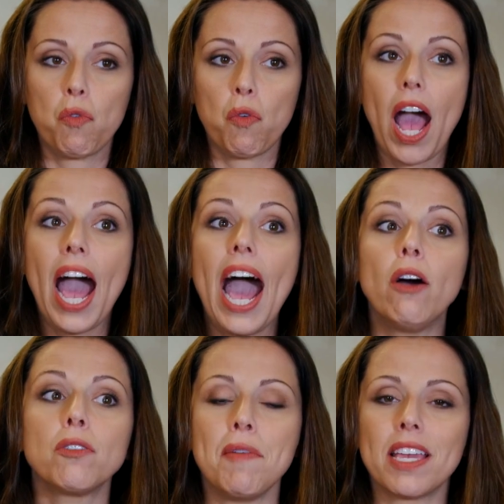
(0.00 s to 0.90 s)

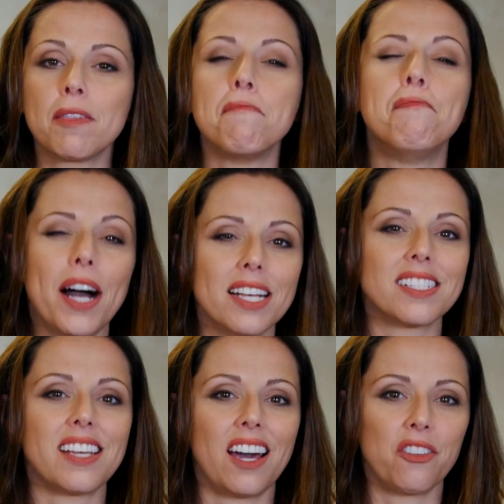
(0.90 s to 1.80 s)
how to make the
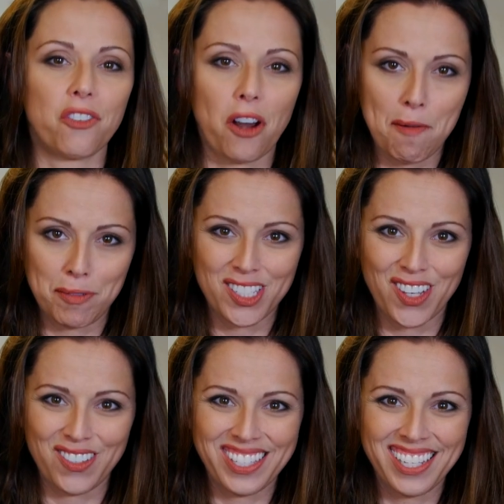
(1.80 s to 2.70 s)
best out of your
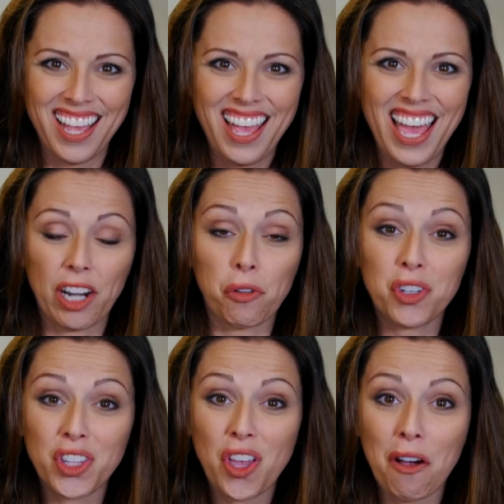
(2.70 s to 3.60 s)
episodes. And I
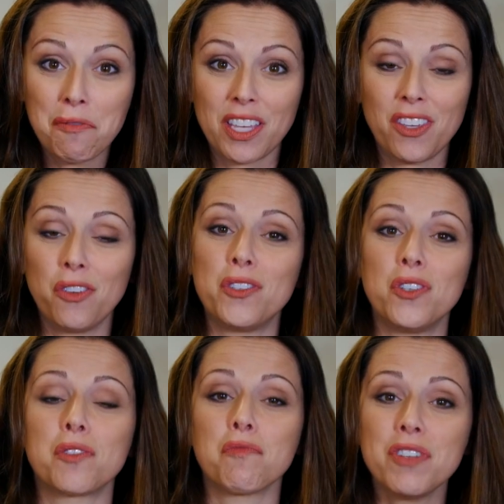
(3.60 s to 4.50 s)
really hope that you
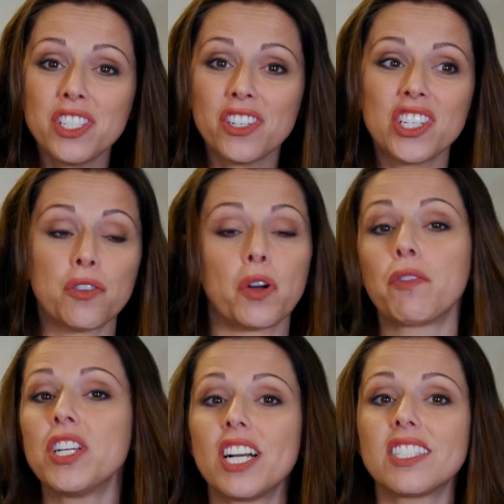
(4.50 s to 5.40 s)
do some research or
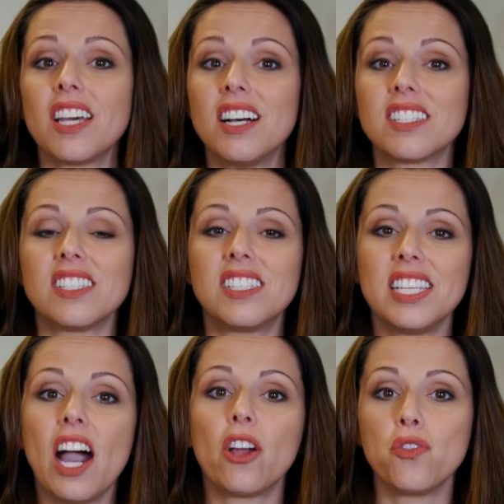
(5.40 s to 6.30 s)
reach out to us and
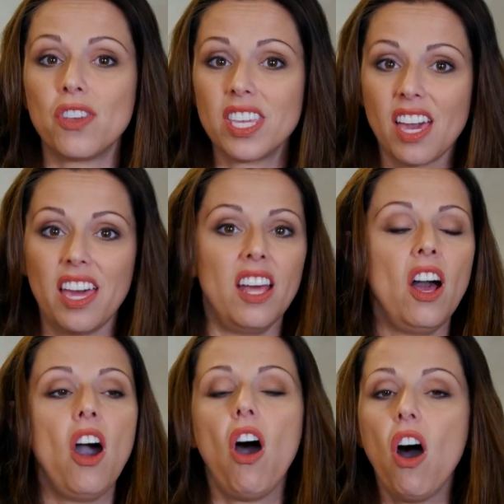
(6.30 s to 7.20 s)
see how you can get
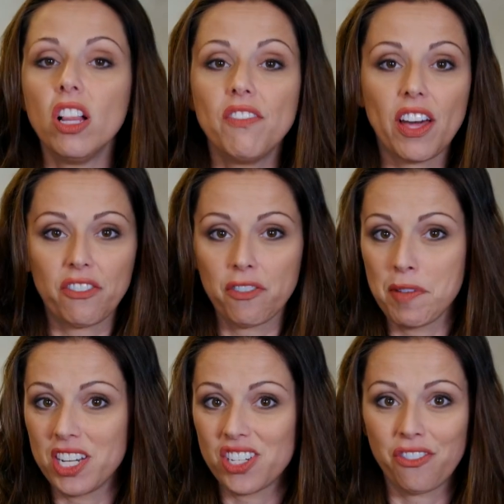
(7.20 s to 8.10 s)
all of that
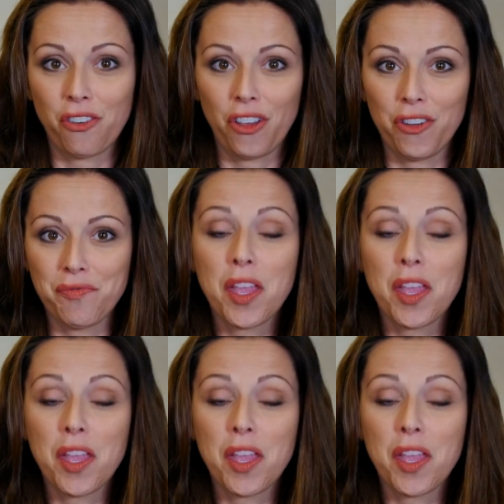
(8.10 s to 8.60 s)
information for you.